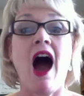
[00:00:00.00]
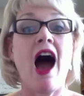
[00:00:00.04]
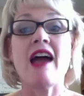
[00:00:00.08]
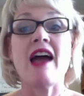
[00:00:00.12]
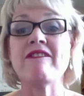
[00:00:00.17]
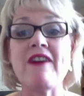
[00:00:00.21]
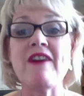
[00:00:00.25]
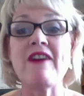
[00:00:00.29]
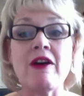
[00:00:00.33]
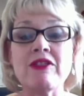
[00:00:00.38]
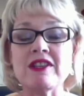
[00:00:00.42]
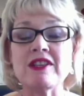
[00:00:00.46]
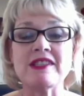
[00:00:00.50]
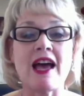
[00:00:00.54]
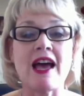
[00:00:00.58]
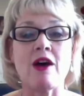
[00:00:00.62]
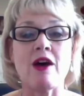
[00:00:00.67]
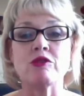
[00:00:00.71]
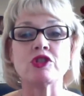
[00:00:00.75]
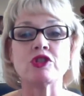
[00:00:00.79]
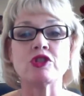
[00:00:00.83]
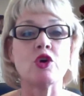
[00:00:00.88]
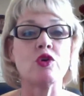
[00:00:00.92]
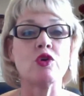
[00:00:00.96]
I found this
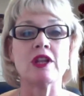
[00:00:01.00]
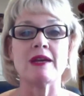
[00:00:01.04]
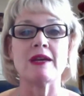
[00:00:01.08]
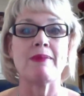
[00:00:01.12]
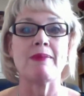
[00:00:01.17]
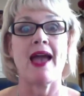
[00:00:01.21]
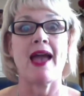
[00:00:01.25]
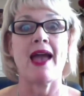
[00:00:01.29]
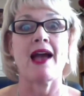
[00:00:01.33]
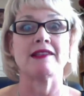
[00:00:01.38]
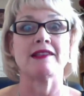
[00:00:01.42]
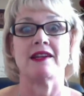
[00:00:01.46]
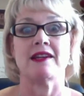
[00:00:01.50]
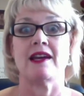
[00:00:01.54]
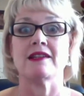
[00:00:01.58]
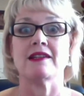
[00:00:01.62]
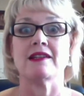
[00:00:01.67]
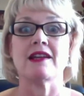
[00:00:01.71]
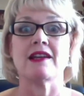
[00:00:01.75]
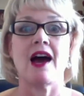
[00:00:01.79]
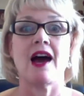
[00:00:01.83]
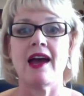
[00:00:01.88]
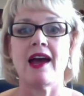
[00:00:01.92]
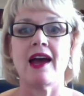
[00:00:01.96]
out totally by
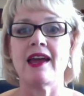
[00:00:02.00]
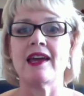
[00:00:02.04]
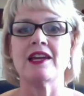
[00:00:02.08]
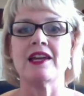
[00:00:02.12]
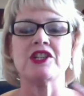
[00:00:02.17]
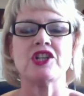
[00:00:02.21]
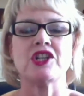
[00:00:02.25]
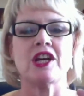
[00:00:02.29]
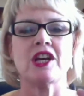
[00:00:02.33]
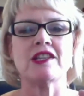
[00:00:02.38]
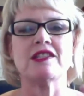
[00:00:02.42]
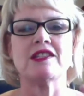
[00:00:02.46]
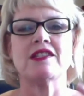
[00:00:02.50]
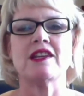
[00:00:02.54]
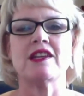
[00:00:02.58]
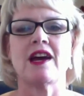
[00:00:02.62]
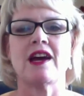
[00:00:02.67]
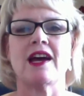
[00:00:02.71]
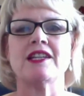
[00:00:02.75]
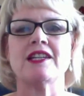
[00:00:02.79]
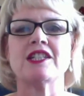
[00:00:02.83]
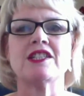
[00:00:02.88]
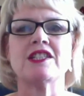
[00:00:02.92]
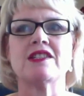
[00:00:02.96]
accident. I just
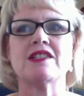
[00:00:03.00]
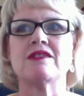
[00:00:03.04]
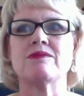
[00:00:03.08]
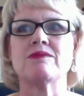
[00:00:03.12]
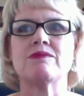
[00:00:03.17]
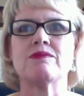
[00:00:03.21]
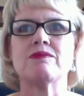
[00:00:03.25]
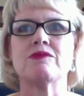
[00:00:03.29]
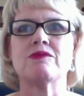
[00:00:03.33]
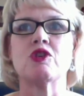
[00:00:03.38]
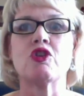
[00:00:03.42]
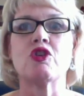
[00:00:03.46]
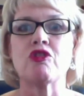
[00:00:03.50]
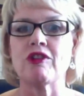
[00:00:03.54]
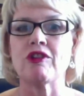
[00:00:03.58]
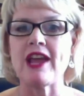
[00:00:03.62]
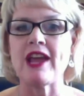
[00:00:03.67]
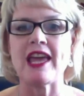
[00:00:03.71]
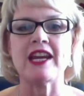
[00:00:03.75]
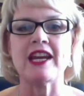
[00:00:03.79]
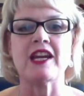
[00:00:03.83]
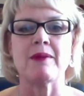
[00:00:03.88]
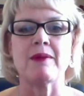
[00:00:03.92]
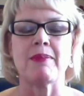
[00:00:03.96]

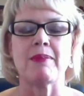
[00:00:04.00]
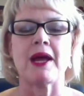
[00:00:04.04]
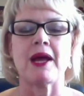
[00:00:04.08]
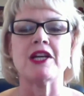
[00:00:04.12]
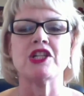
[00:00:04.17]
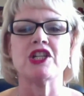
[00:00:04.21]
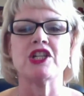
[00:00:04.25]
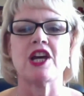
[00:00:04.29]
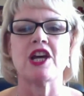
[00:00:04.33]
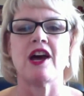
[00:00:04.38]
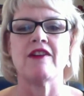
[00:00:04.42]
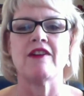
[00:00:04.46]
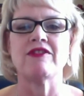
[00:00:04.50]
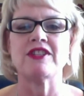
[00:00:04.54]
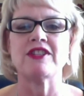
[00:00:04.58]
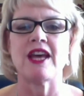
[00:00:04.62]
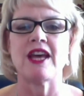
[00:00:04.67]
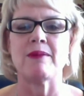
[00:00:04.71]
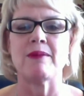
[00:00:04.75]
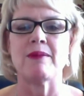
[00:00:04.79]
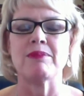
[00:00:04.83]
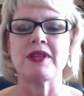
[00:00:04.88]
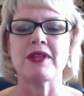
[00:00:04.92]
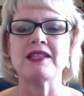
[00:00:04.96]
created a bunch of
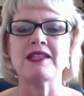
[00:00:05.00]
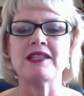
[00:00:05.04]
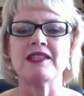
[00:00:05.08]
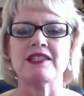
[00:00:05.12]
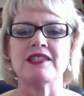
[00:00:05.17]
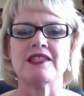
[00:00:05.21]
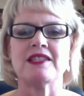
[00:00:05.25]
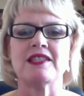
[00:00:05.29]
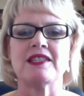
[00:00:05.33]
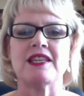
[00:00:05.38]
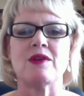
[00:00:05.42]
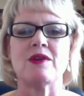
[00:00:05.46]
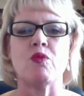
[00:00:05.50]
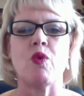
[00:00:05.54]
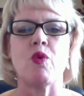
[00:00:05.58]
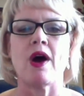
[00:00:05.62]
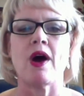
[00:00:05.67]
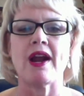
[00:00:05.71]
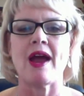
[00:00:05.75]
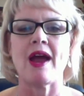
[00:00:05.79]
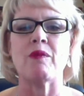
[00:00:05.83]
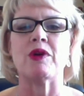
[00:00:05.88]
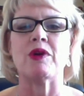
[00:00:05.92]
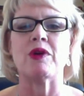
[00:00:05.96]
templates to see
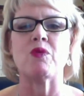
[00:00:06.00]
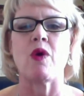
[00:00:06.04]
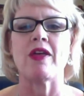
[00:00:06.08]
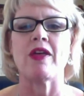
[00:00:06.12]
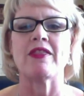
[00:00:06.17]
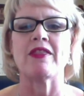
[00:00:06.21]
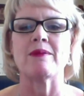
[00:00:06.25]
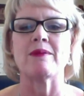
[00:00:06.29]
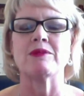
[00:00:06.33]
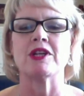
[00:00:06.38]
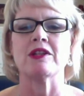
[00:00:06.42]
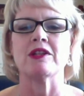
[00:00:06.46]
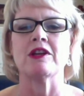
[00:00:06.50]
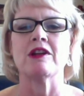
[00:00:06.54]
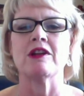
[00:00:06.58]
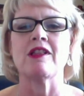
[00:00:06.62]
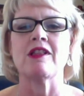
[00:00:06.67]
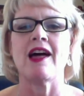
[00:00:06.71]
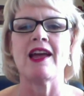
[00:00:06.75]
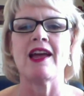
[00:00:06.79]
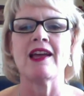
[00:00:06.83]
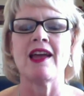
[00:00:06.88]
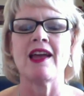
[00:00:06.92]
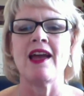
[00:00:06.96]
what I would want them to
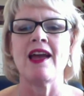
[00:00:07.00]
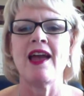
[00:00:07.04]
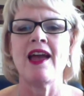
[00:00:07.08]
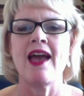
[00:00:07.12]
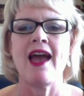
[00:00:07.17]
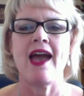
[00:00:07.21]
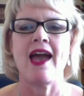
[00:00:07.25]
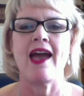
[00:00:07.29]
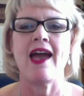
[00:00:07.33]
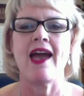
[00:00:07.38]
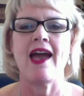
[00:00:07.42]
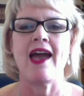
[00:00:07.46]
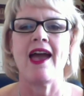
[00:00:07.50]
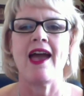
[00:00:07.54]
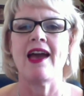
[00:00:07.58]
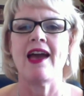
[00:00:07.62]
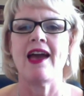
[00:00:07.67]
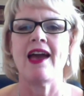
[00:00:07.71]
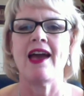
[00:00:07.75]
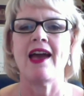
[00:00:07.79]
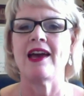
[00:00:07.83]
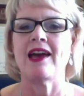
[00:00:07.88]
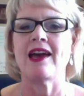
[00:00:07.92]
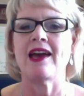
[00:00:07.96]
look like.
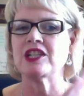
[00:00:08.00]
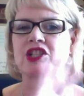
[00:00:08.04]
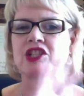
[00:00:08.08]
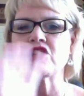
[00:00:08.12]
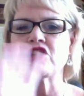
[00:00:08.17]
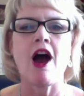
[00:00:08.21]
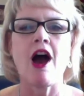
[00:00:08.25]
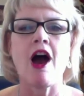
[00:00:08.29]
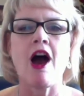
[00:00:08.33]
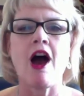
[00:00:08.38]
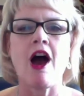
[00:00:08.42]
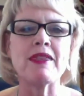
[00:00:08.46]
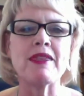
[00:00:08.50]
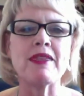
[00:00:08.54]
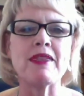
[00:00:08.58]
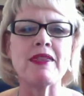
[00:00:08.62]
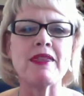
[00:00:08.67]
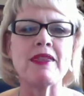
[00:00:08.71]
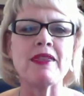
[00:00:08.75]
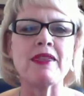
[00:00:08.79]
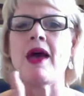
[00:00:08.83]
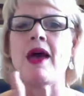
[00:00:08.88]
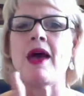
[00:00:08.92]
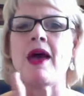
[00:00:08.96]
And I just
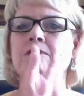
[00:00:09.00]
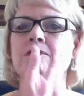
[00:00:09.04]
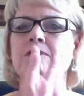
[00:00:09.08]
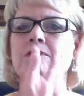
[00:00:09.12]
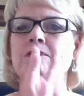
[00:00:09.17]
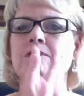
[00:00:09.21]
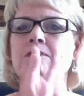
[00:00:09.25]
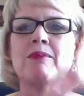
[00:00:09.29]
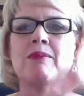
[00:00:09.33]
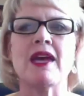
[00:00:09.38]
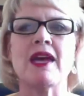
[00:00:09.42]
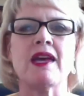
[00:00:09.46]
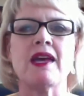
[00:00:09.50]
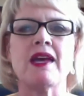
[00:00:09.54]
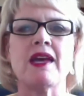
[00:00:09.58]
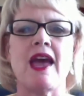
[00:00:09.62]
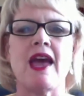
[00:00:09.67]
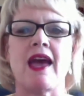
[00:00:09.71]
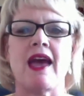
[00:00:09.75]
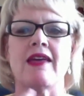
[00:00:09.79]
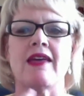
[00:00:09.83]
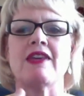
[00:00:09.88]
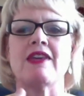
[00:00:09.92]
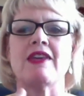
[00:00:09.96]
copied them and put them
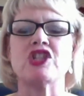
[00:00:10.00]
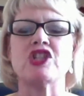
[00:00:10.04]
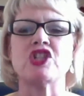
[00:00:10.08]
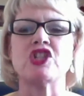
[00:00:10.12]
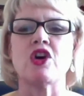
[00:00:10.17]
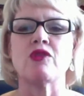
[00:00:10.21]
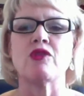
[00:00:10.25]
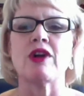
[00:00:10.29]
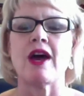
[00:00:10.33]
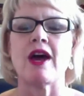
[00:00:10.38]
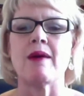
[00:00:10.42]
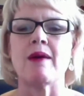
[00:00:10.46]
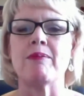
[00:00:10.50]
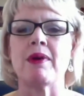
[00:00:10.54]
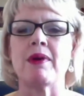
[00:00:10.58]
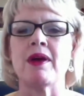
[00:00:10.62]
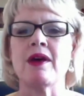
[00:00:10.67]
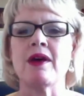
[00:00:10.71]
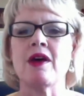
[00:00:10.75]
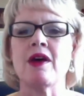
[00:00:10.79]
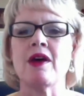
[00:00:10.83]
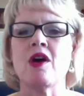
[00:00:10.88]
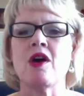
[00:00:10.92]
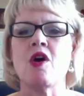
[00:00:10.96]
in, and they showed
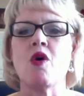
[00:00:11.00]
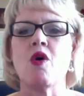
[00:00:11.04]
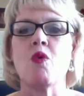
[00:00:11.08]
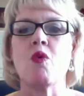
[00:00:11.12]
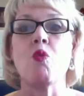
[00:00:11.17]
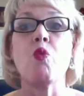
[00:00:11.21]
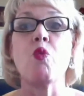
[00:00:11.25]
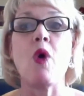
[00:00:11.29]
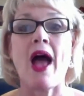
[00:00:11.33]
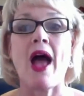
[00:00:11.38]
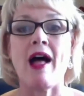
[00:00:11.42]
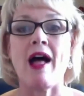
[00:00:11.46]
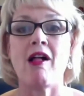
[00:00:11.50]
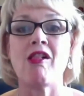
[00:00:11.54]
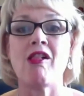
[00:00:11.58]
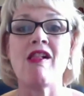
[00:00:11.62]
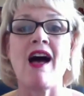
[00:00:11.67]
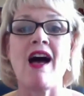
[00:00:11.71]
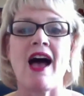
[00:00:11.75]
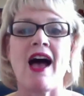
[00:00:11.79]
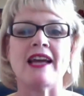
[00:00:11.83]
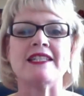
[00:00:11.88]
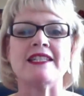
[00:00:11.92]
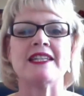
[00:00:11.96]
up
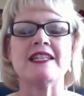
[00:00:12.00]
well.